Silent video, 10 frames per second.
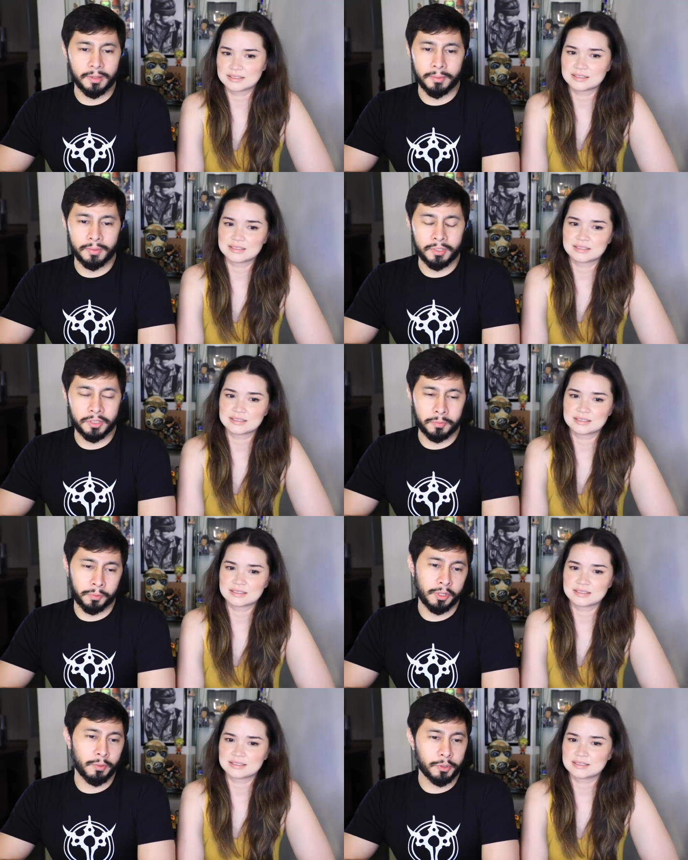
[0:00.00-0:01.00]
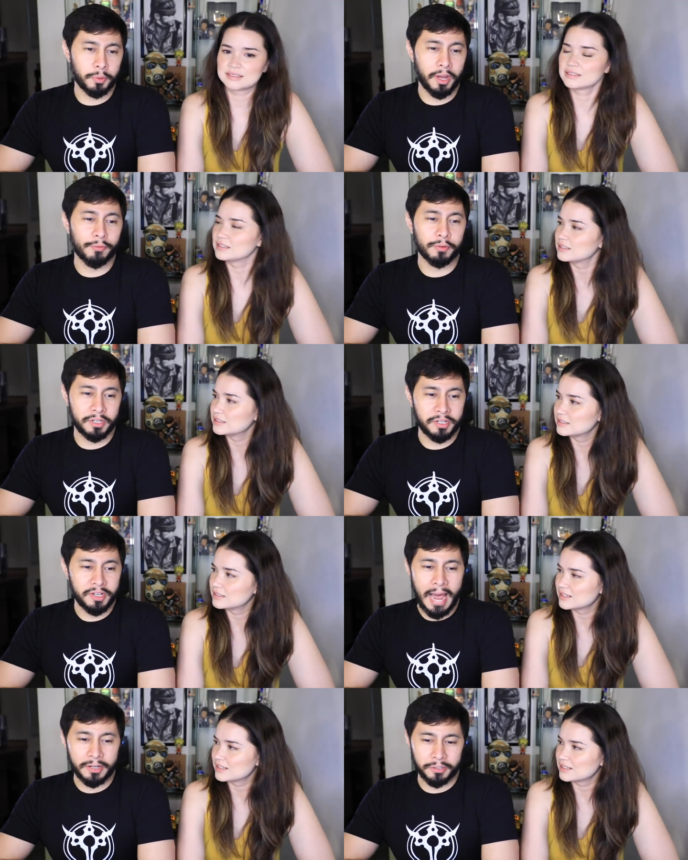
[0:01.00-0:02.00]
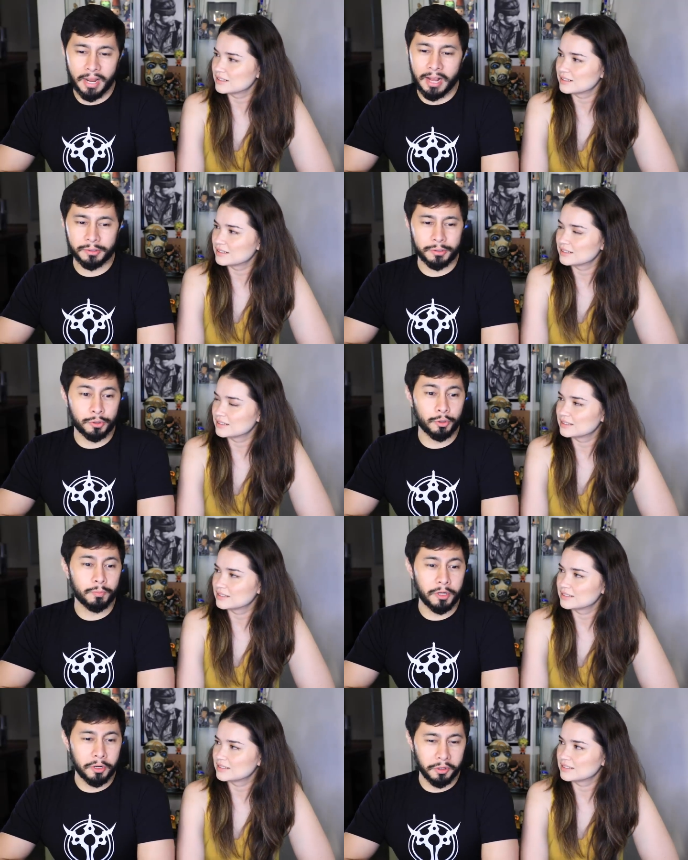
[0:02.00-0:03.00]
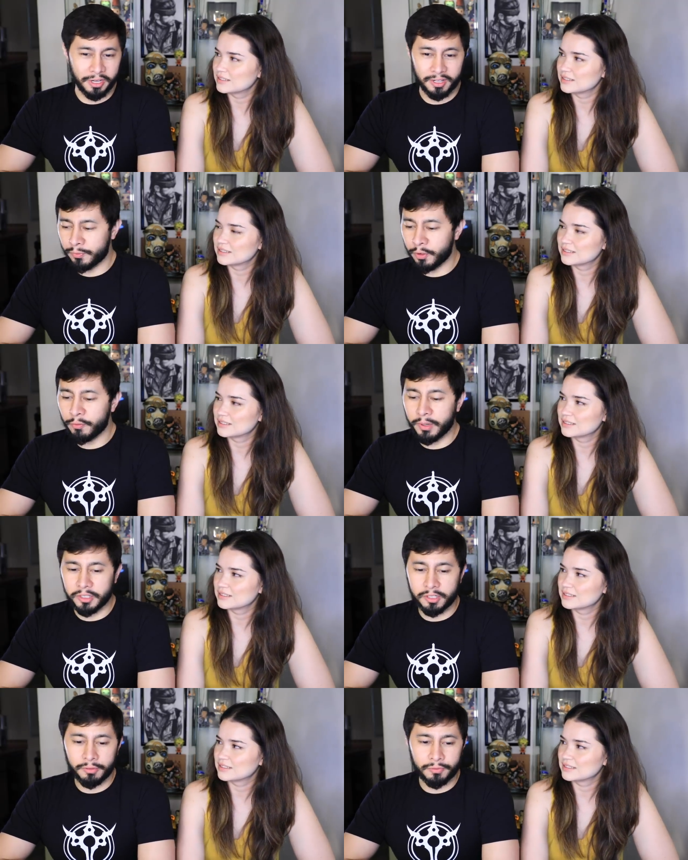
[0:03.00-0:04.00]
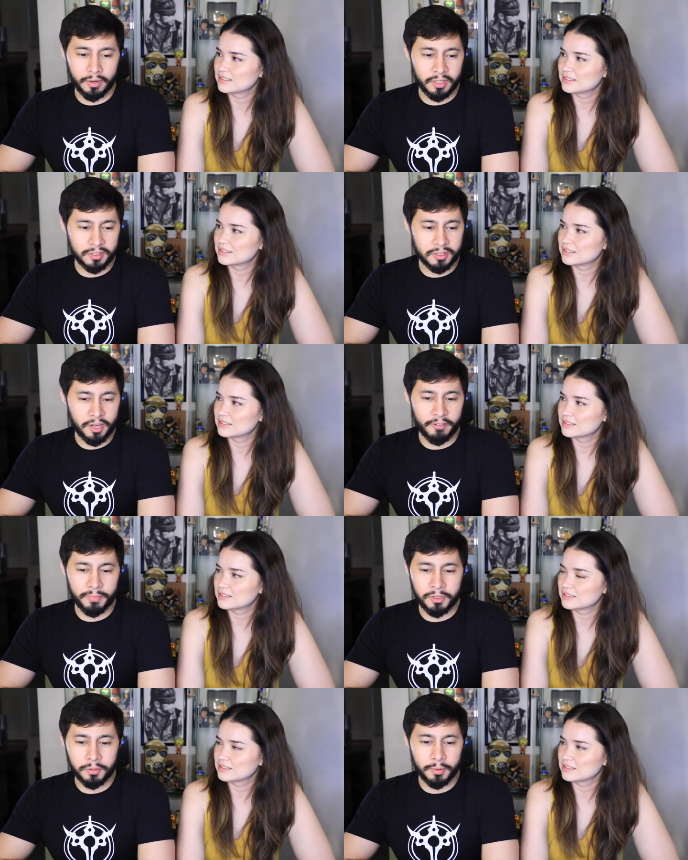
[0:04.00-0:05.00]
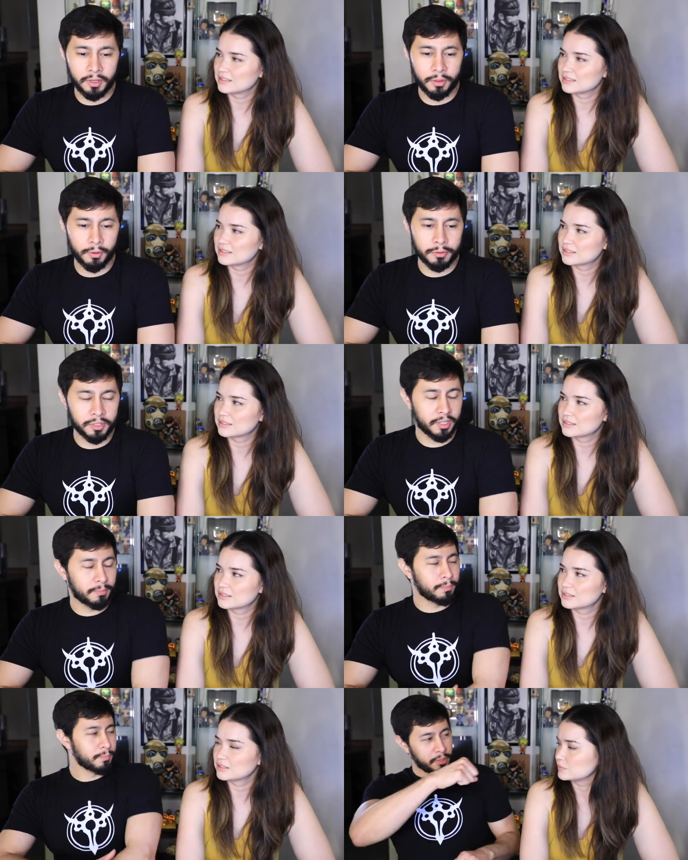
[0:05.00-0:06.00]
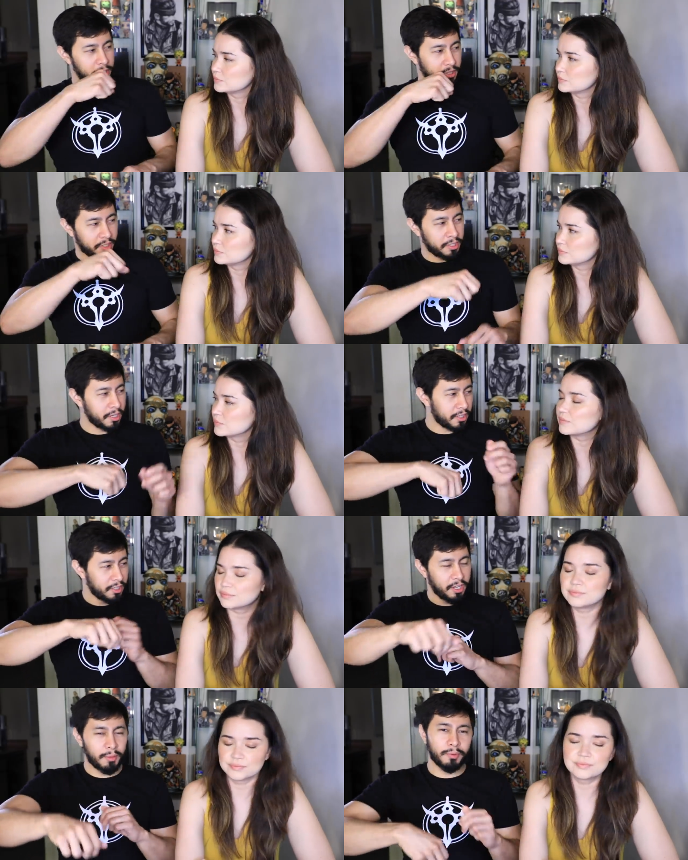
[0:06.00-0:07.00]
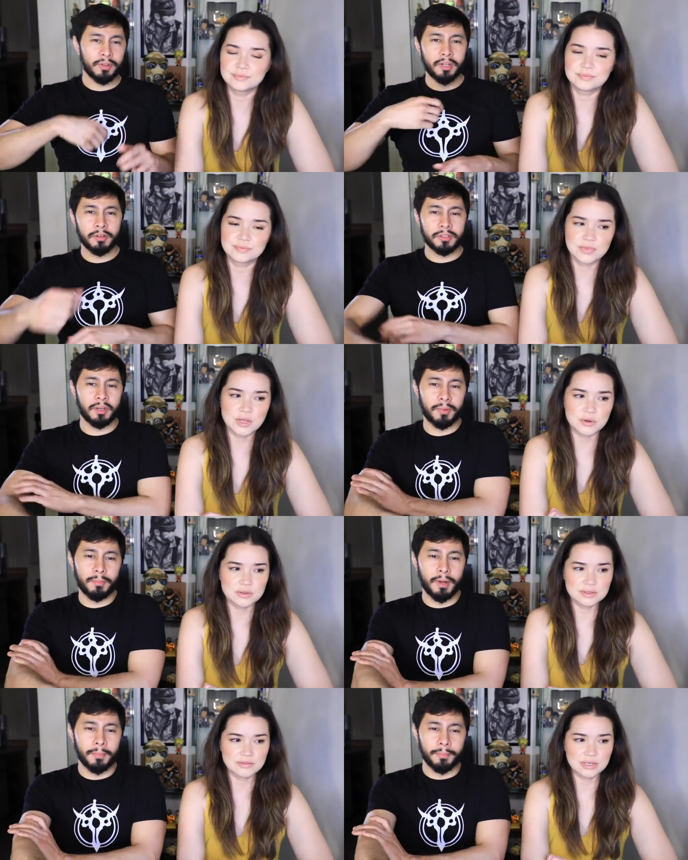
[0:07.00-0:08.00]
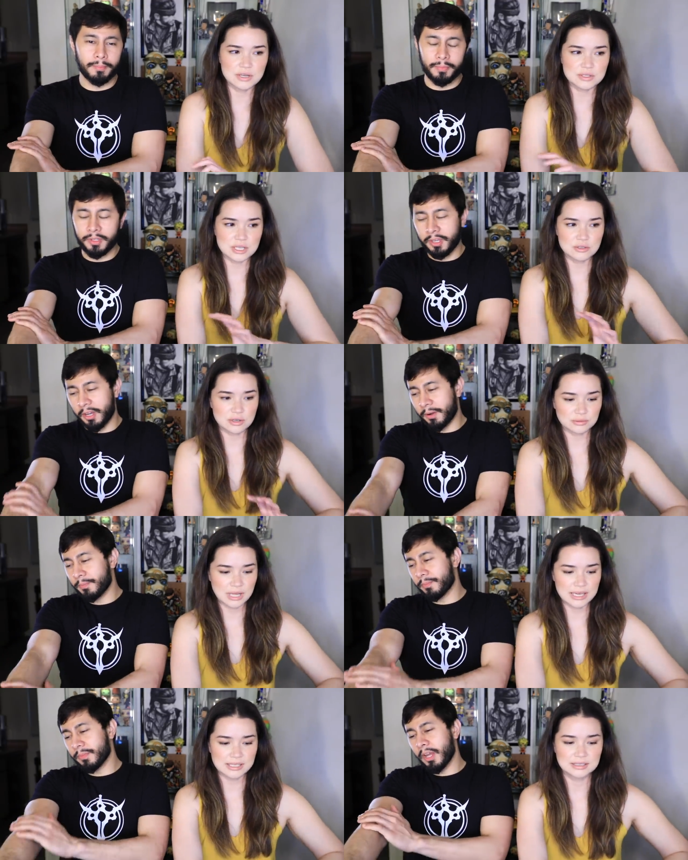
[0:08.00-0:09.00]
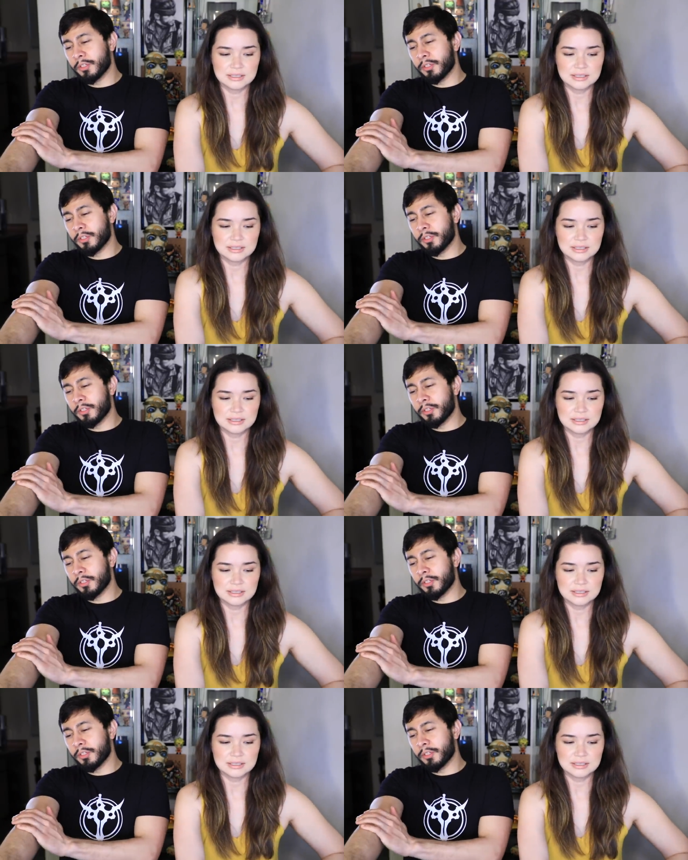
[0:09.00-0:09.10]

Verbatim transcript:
Speaker 1: uh, this is pretty much what every actor, actress should be doing. Few of my stunt friends have been doing those um, punch at the kick at mm -hmm, the mm-hmm, camera mm -hmm. videos. The, my, my the videos that you yeah, like.